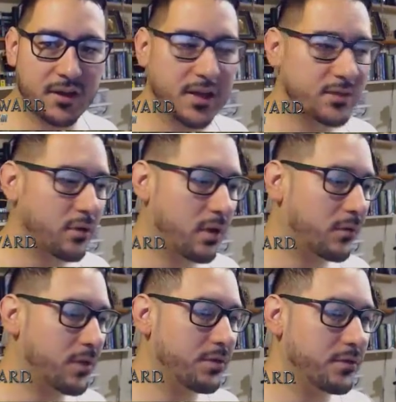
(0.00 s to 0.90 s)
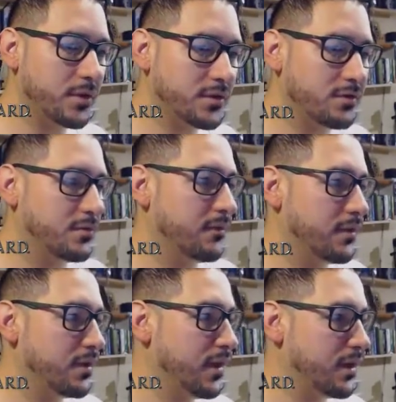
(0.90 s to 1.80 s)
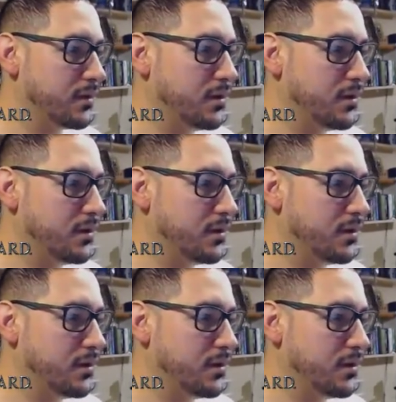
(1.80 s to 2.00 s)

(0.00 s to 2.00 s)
that's when I'll run through and attune everything.